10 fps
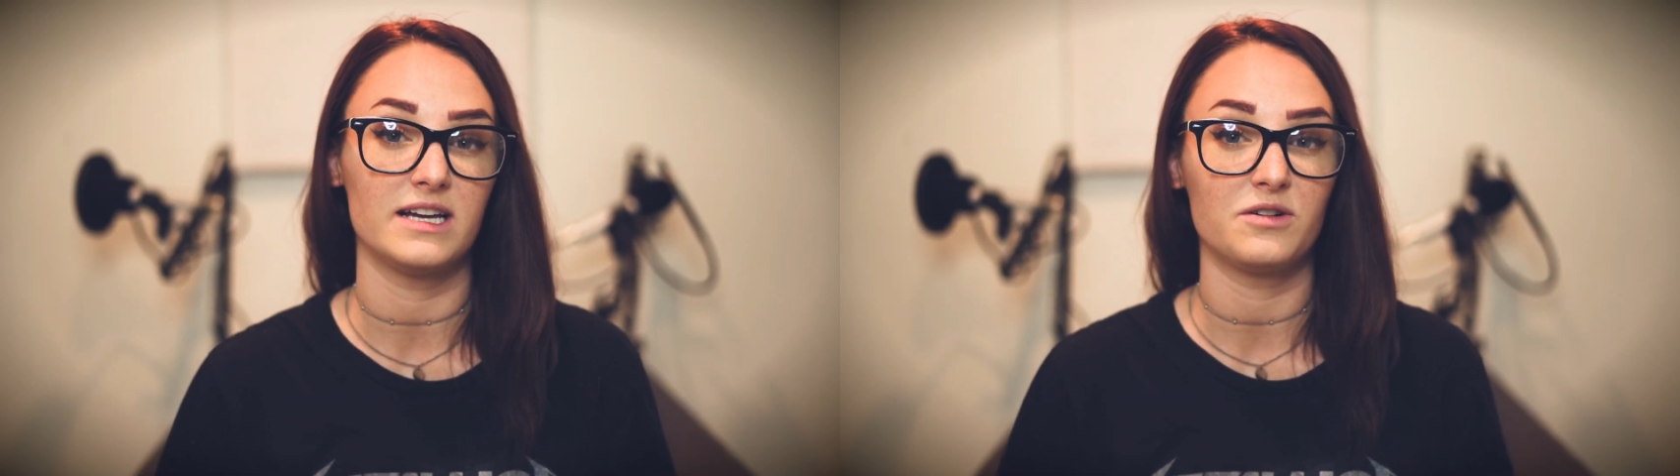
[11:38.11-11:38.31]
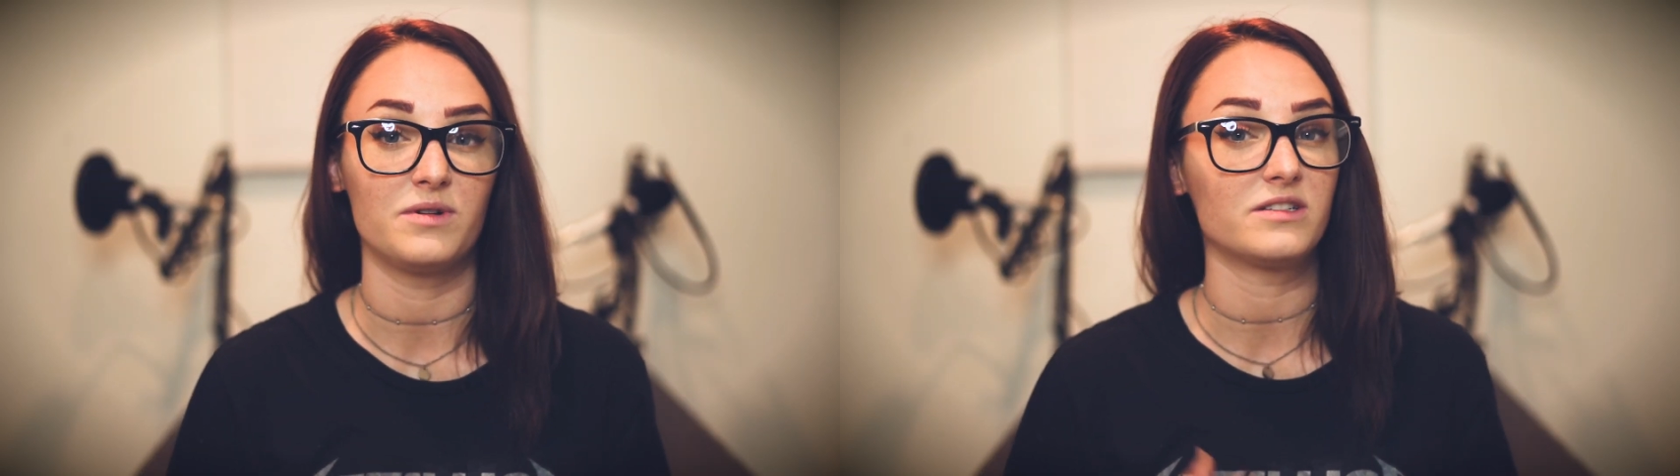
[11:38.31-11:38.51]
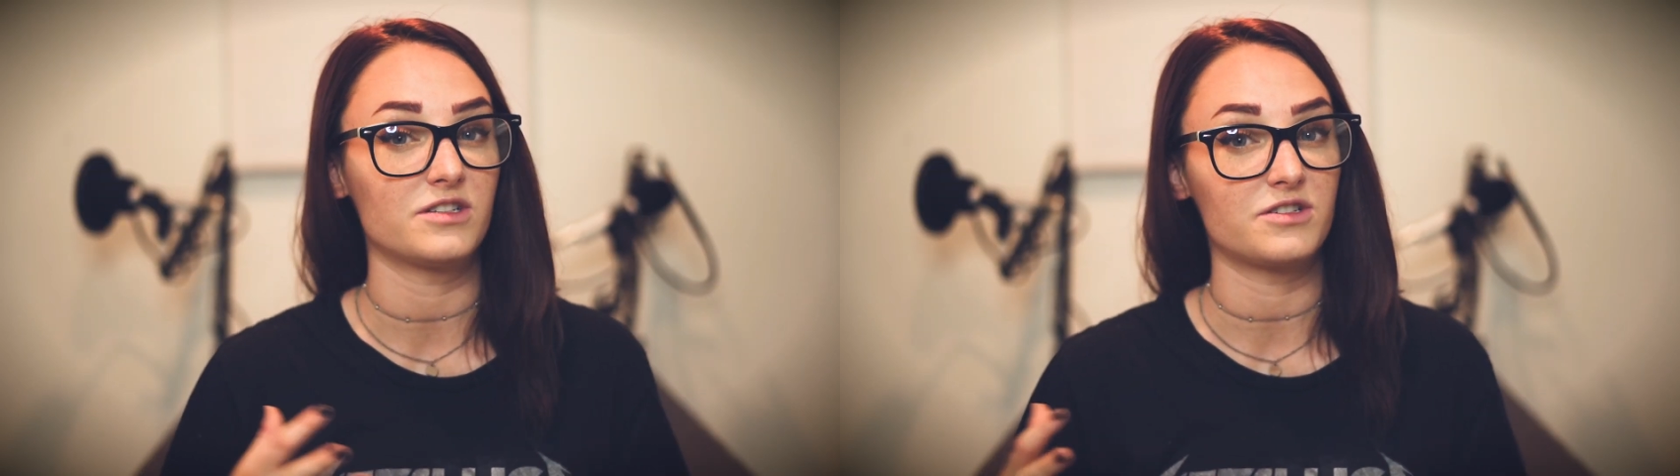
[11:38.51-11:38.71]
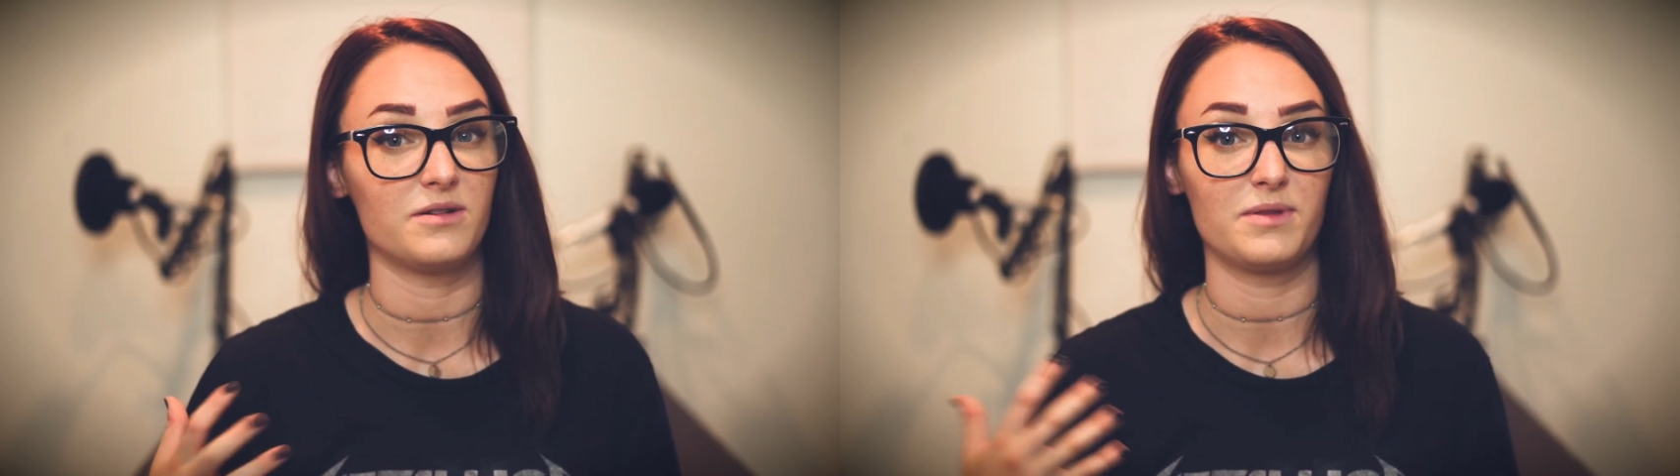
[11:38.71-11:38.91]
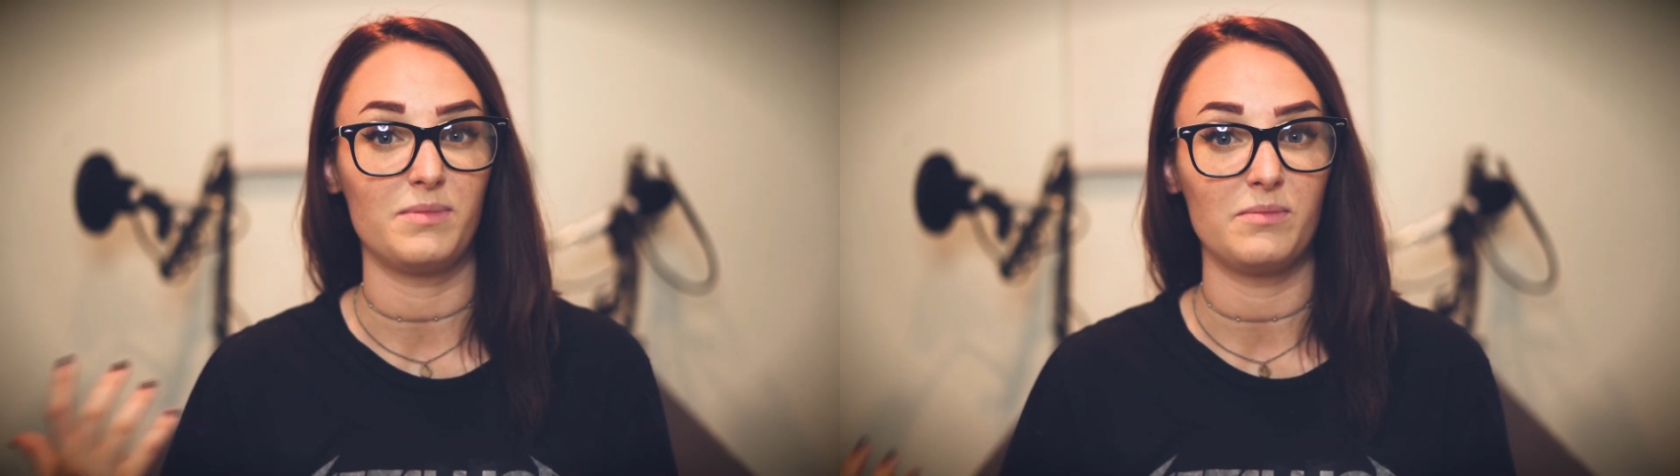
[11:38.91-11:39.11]
don't want to
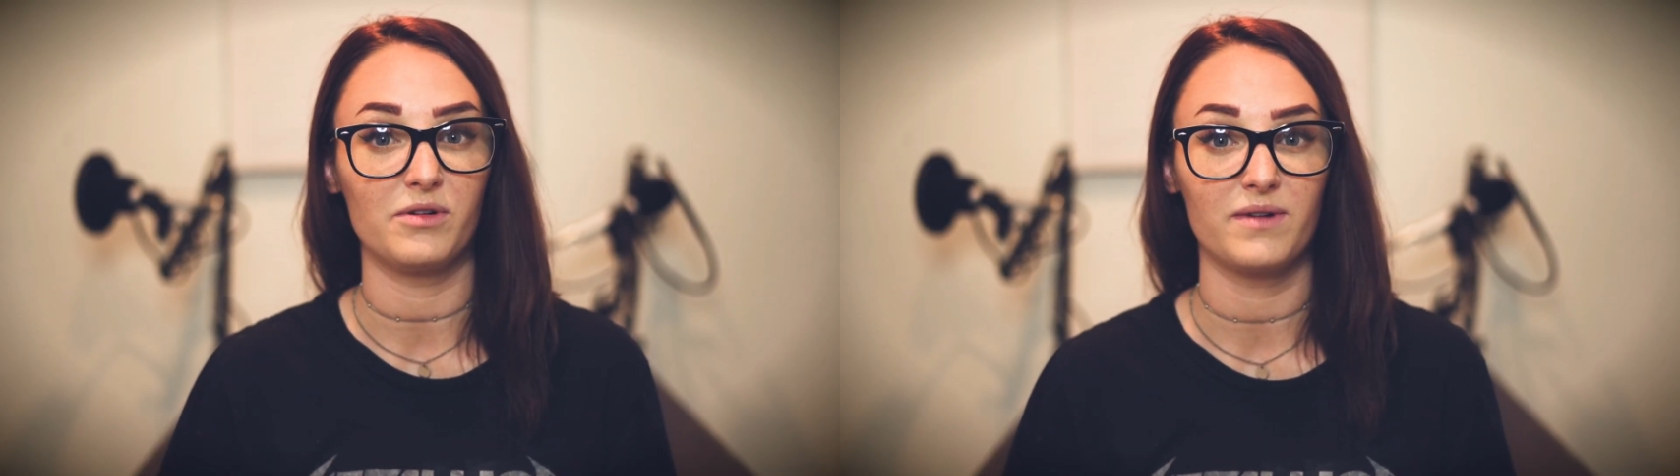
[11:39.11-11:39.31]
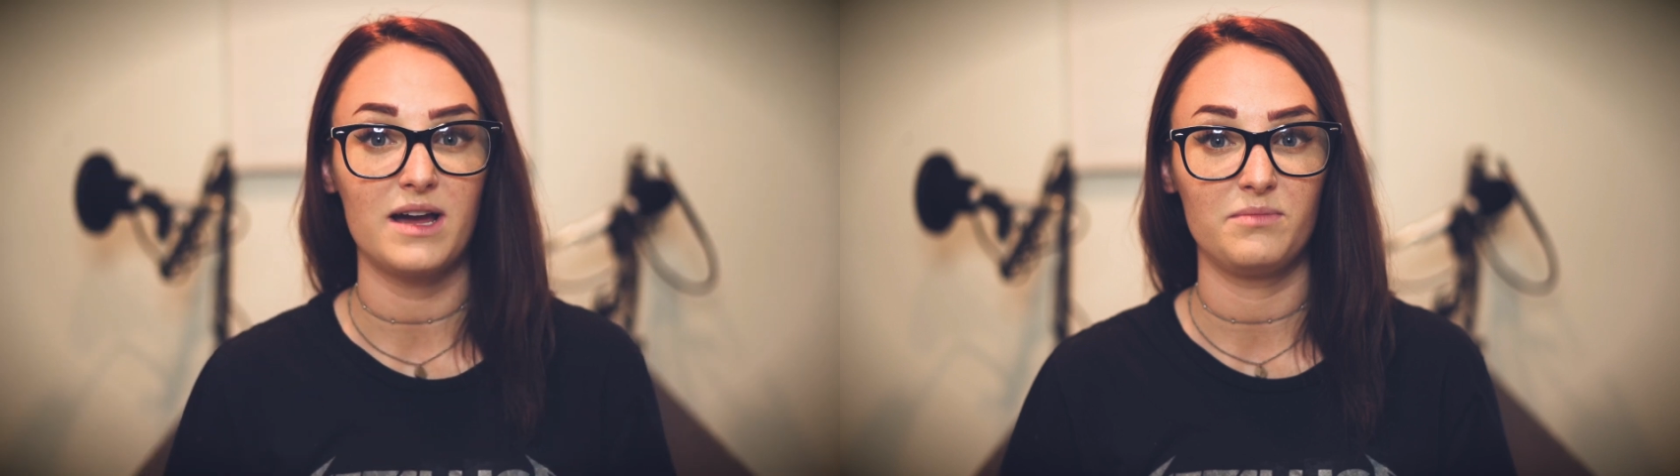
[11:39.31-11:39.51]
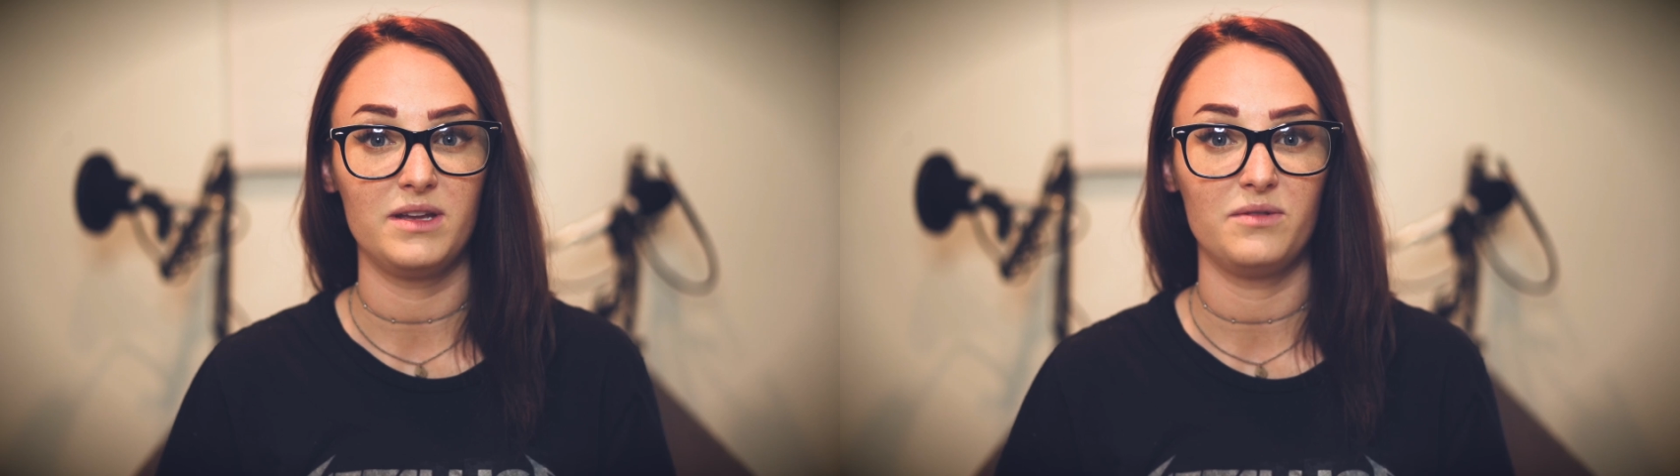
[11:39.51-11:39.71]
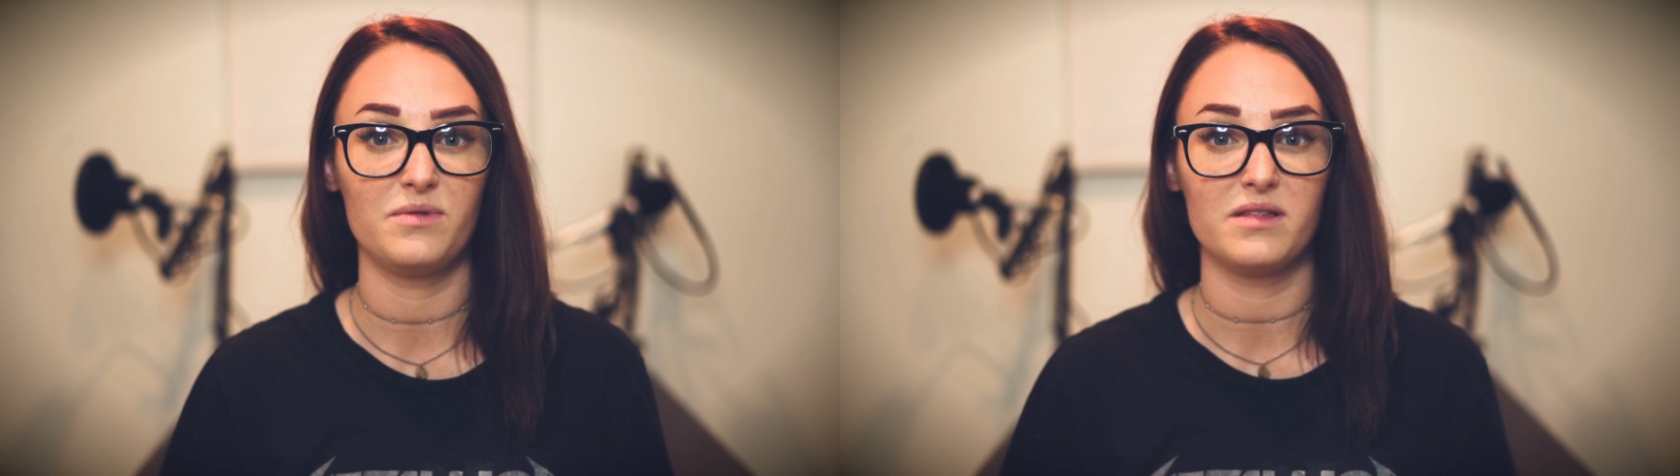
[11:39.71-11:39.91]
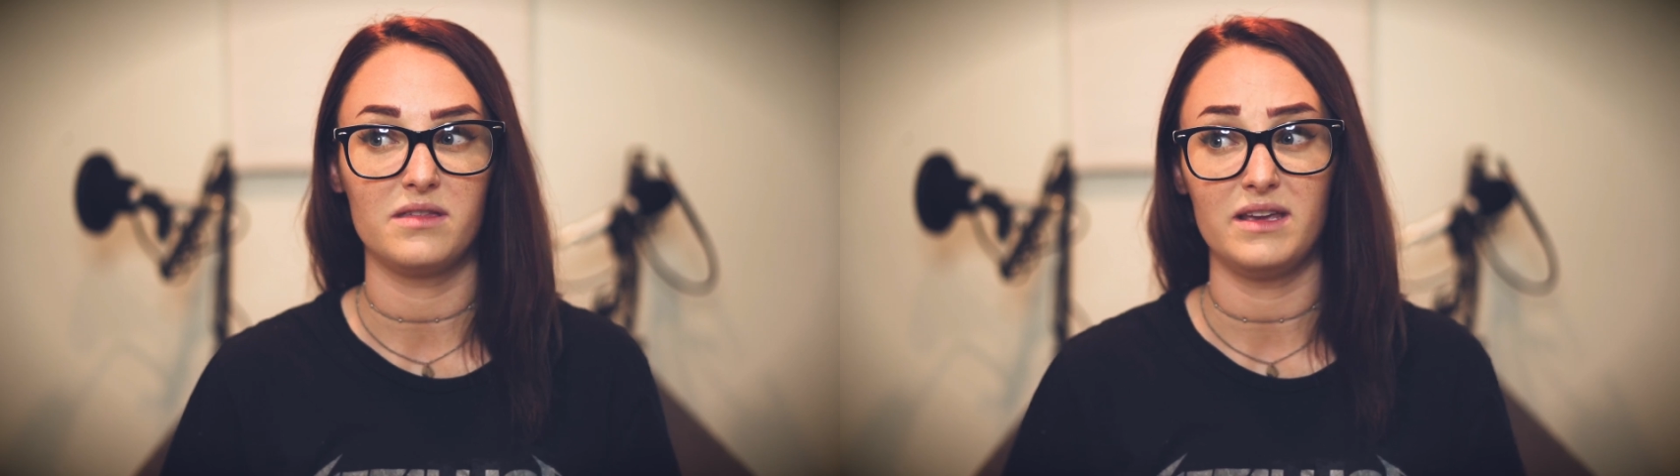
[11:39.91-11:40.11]
disturb the people around me with